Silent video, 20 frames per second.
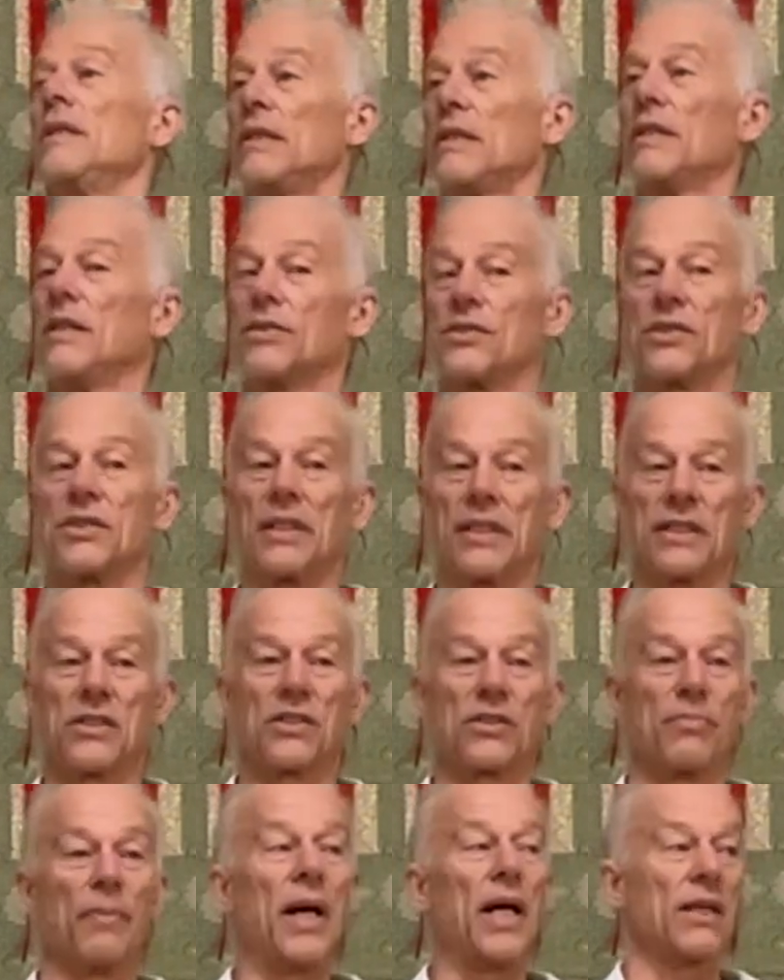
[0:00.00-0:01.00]
this thing
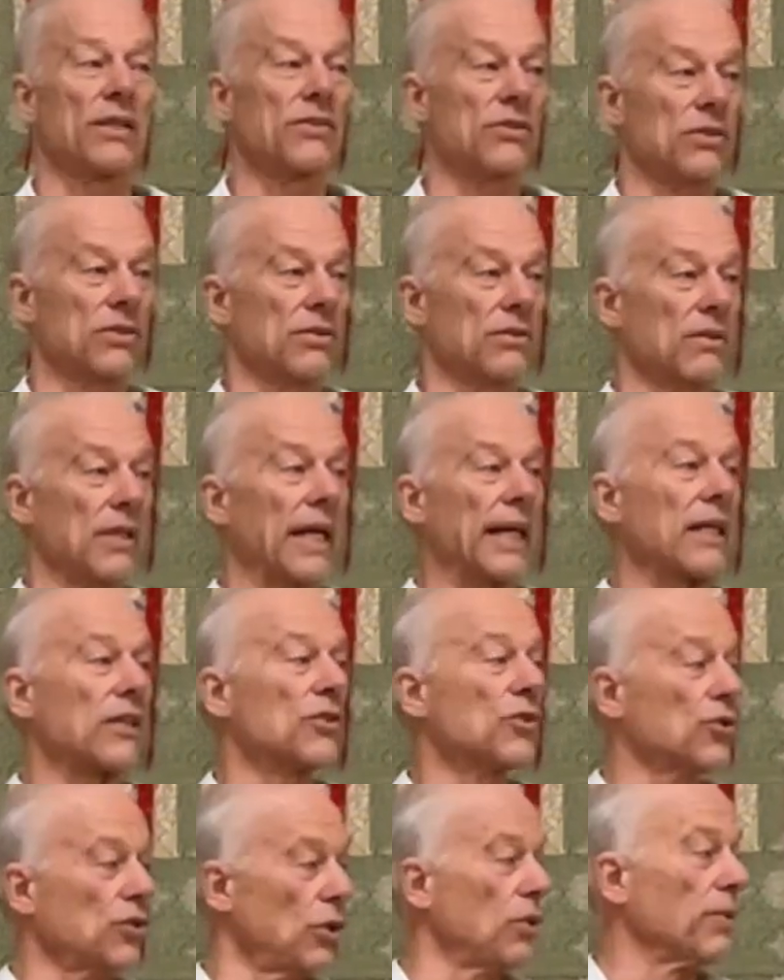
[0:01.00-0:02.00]
smells like a
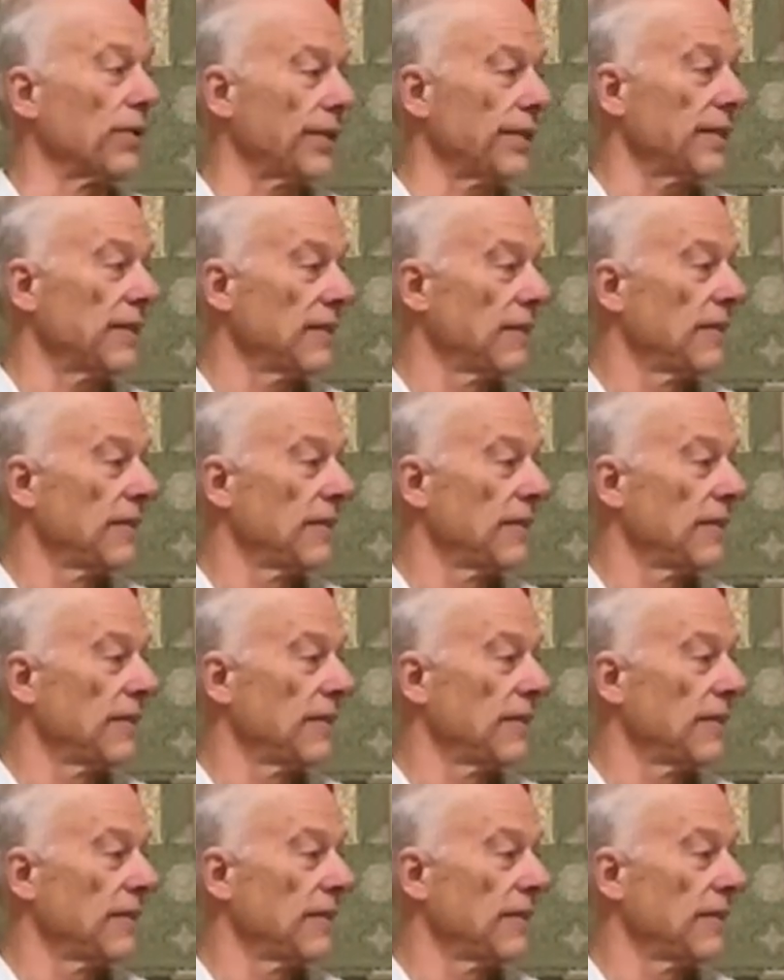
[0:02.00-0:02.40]
sewer.